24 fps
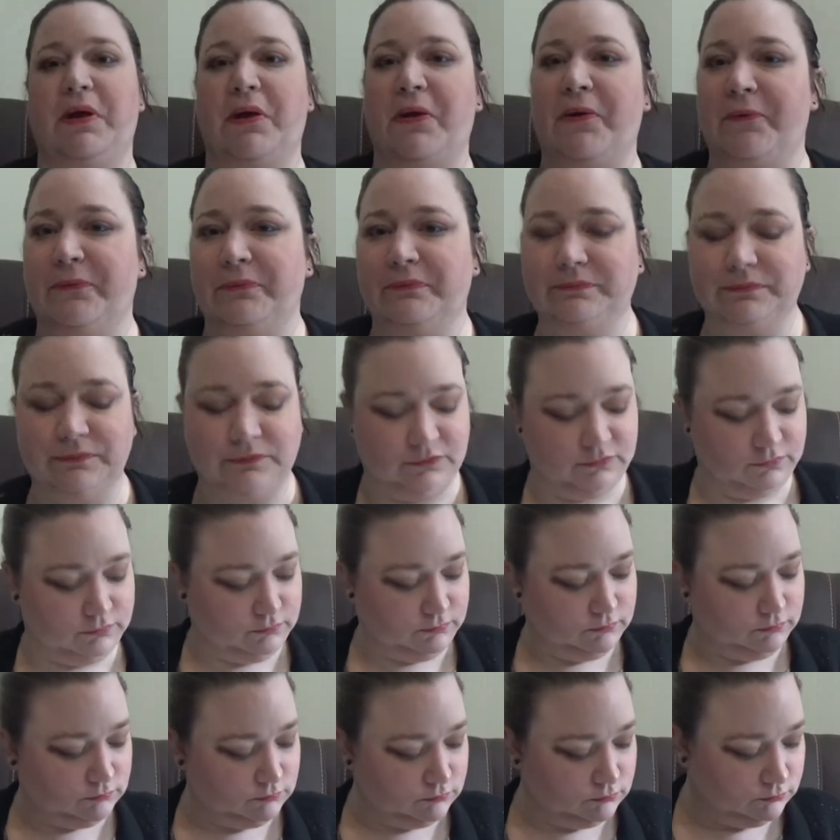home
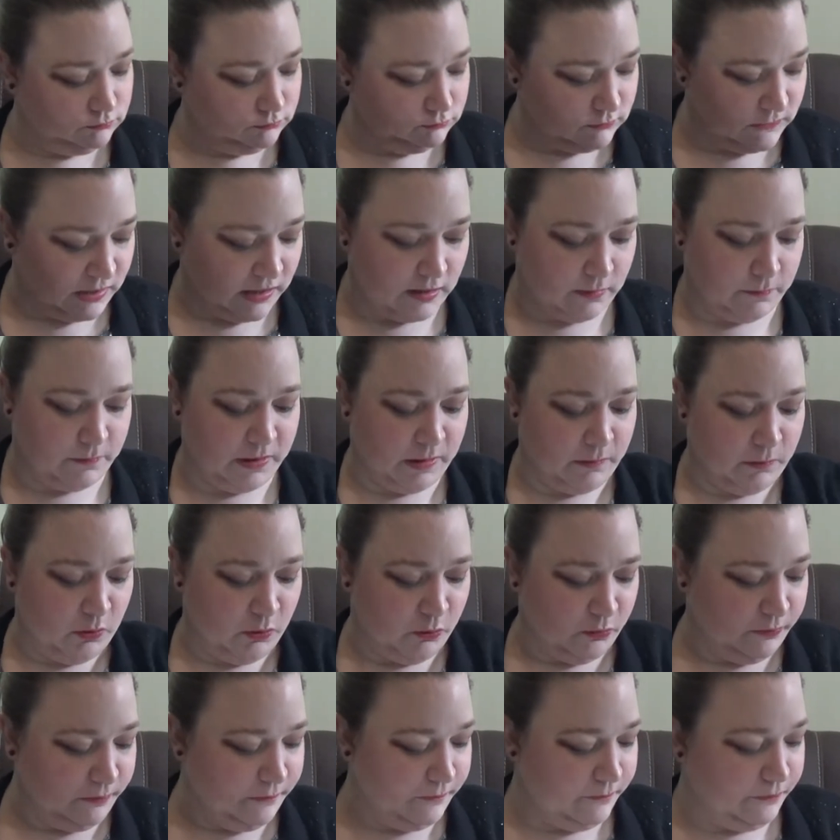and a big moon.